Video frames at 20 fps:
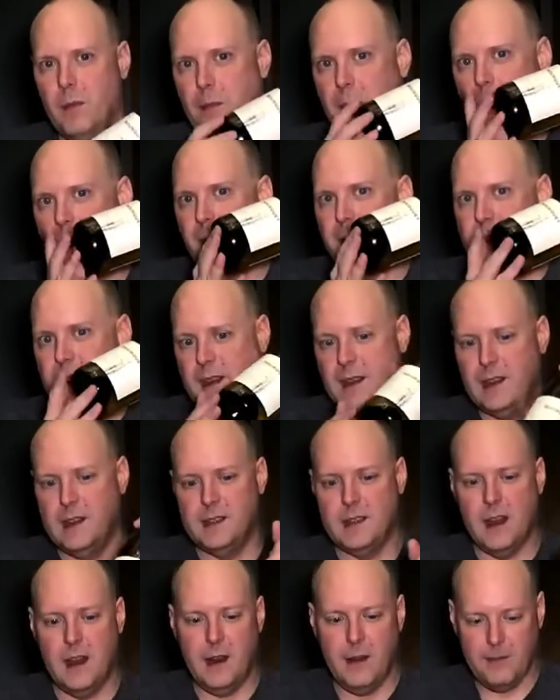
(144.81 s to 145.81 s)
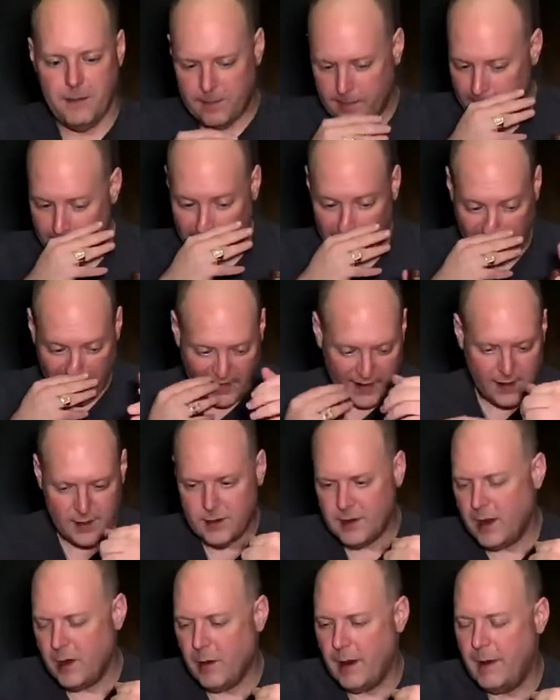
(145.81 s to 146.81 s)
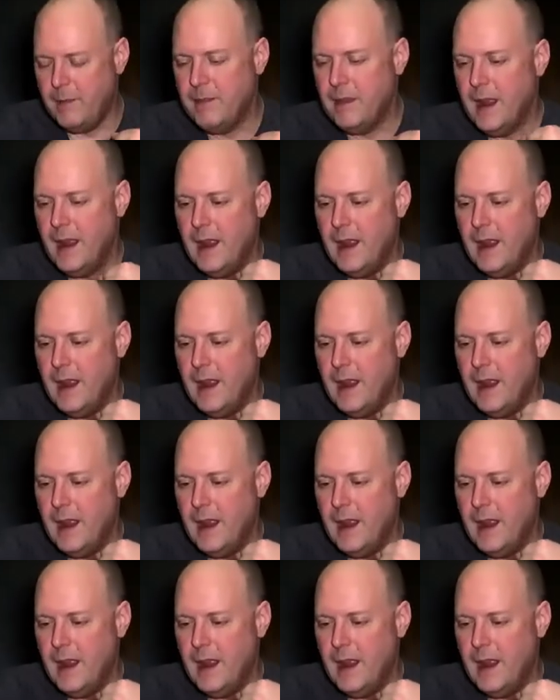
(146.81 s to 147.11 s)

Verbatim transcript: bottles like this on it. So anyway,